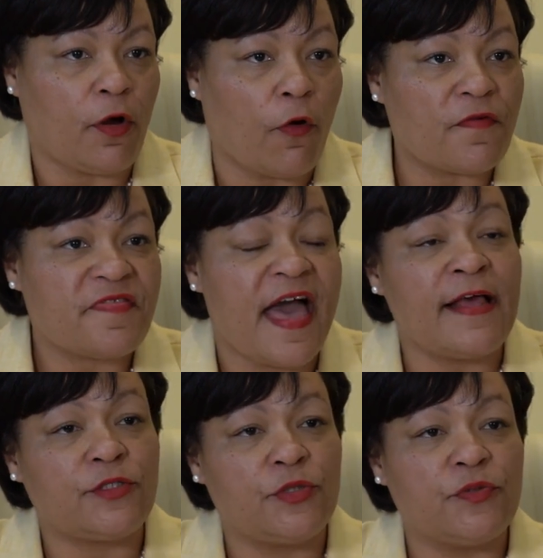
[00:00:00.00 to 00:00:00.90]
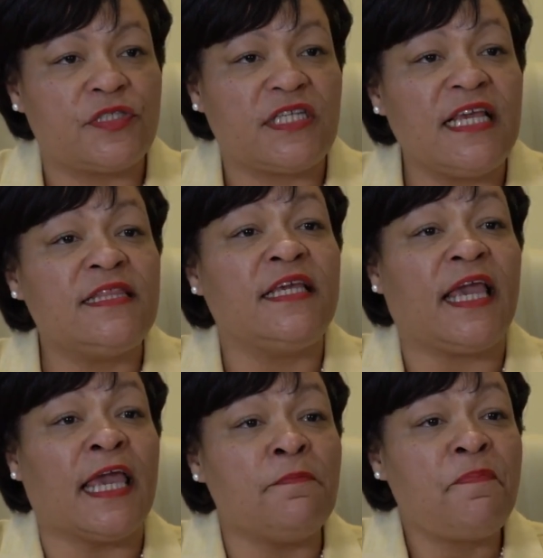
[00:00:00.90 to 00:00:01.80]
over that, to see the
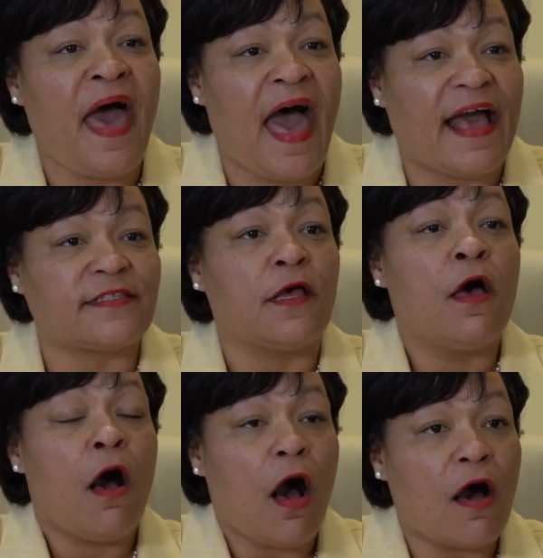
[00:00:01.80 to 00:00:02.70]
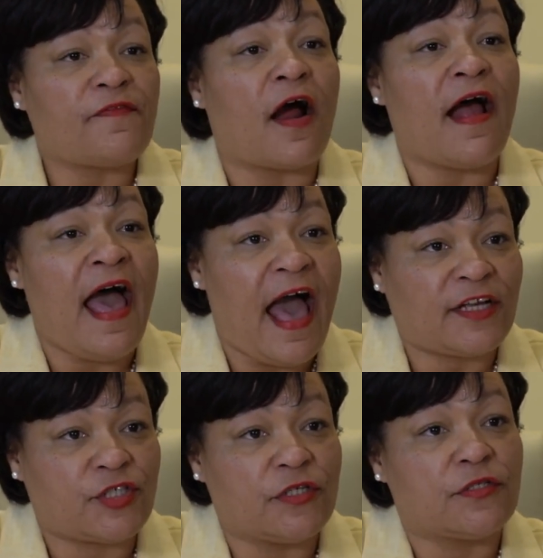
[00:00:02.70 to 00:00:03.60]
impacts of our
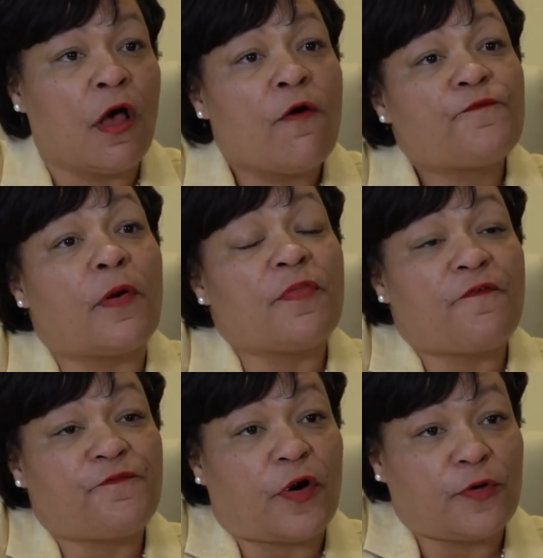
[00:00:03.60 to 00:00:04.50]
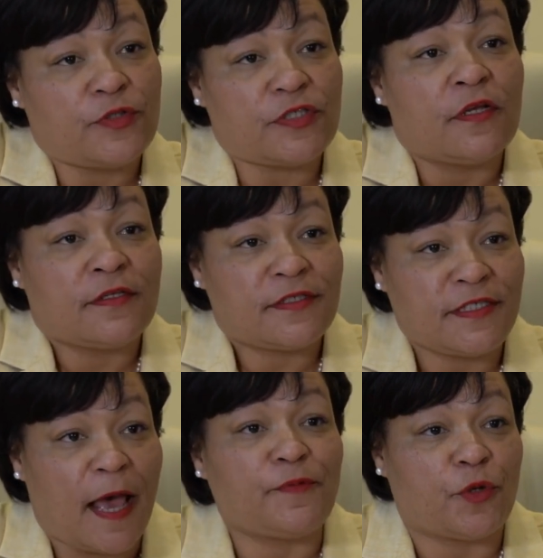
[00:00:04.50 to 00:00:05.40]
actions from the first
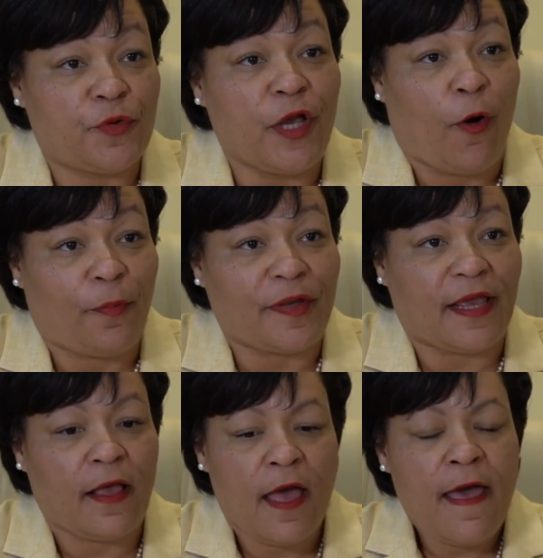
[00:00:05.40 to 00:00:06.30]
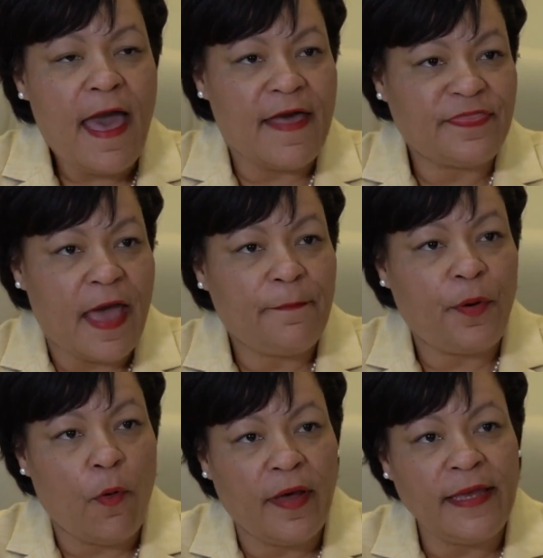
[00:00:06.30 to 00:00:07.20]
step to reopening. At that
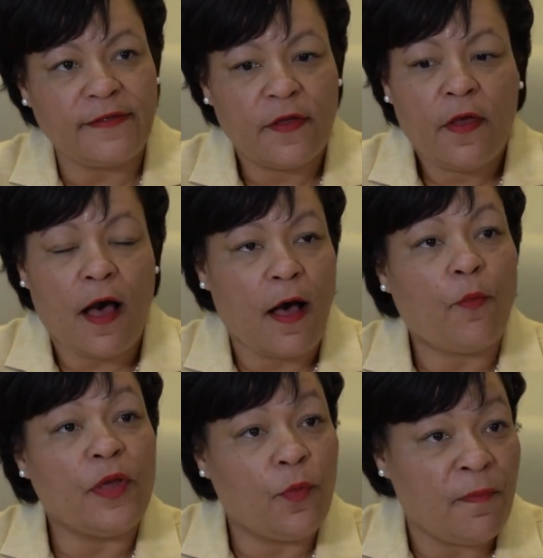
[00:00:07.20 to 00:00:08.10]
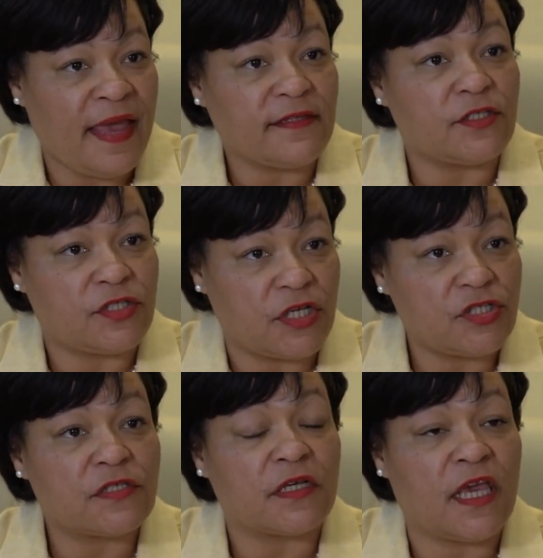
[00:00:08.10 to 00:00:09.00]
point, uh, we will make
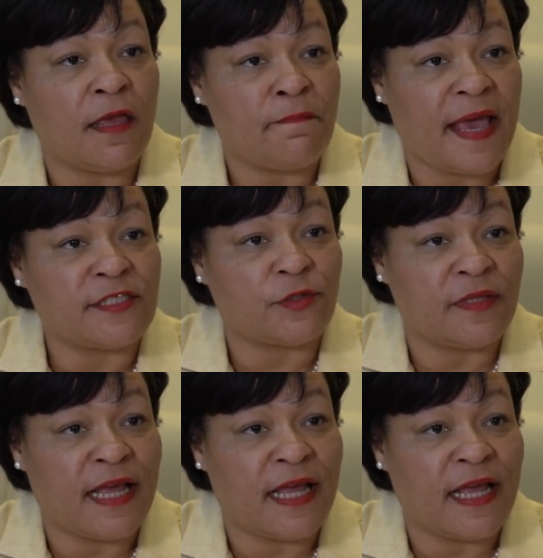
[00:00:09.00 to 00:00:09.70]
decisions again based on